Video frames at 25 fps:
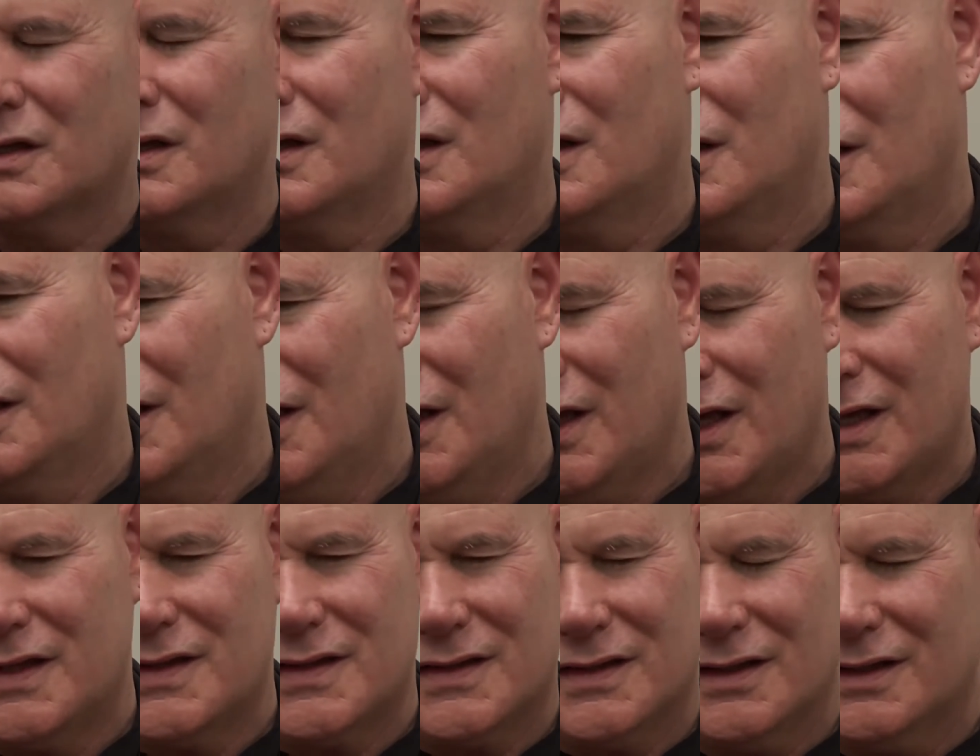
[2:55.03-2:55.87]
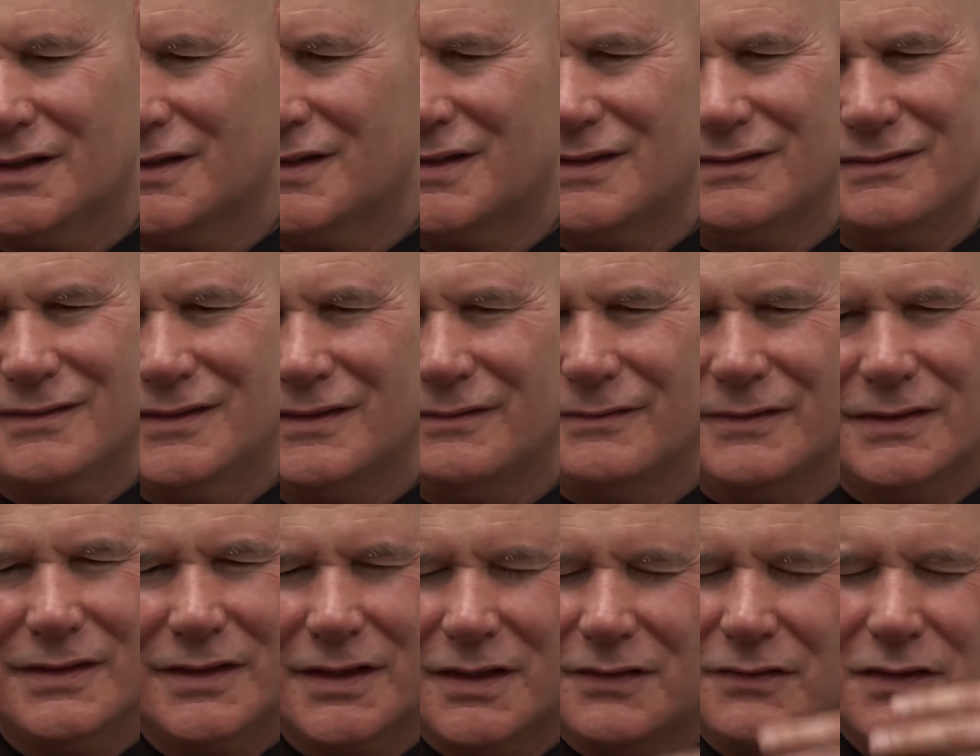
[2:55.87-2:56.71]
Okay. It's, it,
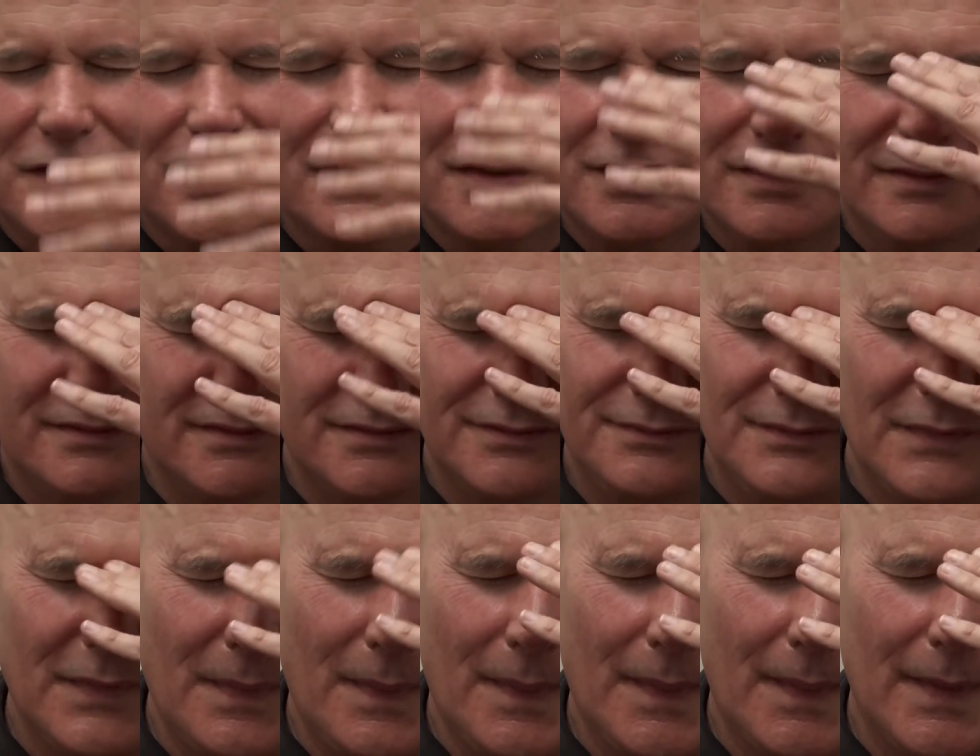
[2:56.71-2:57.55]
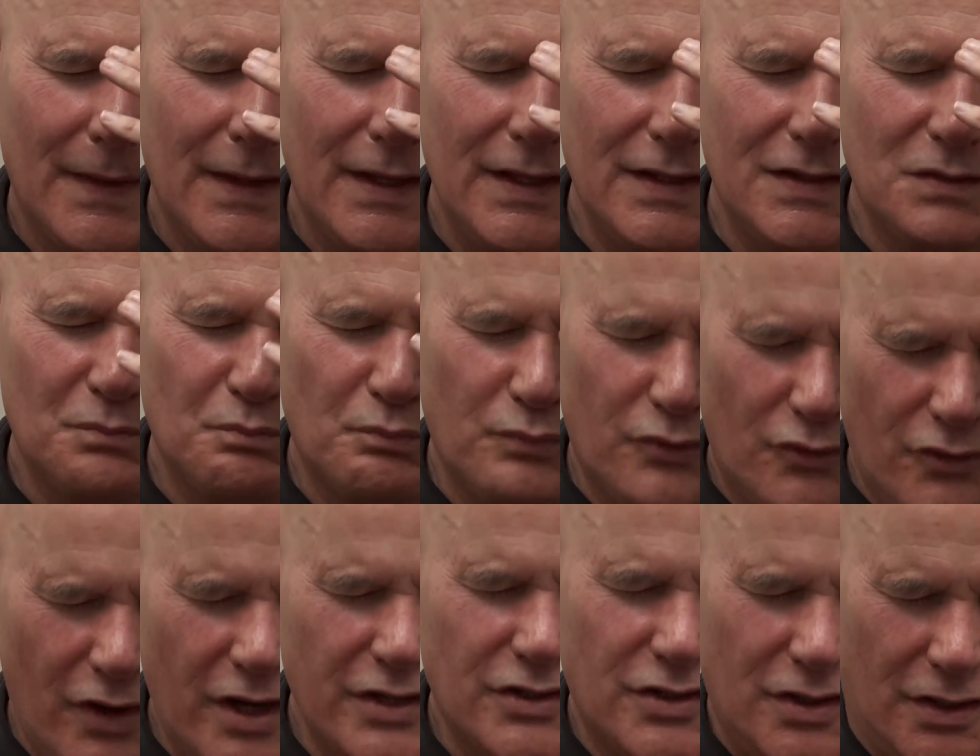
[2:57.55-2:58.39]
it, it, it's
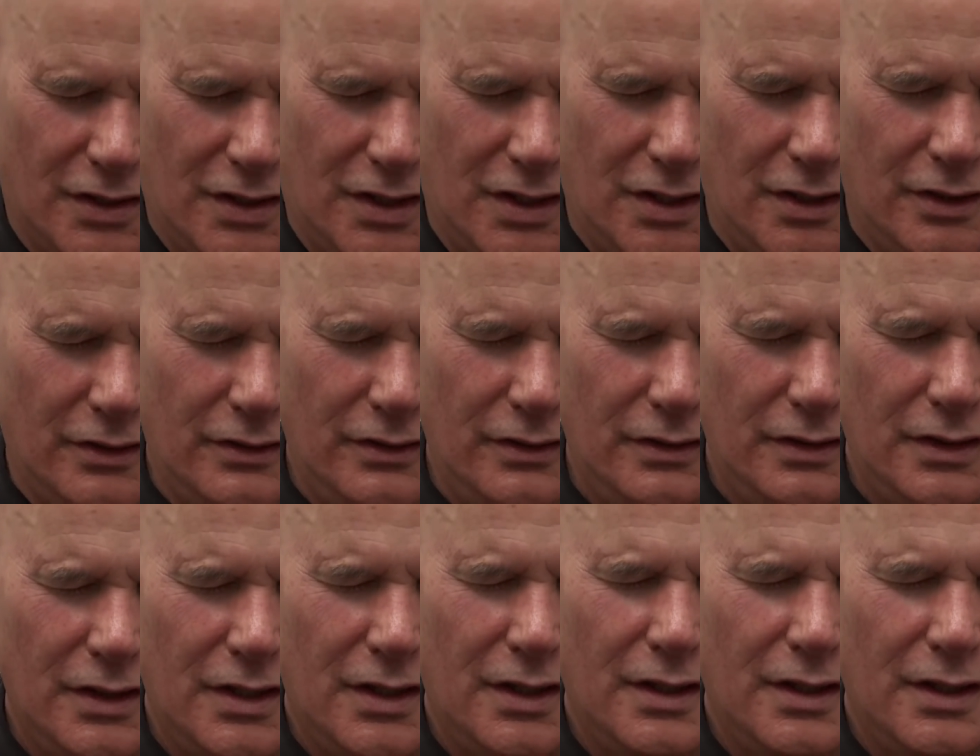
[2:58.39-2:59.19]
pressure, you know?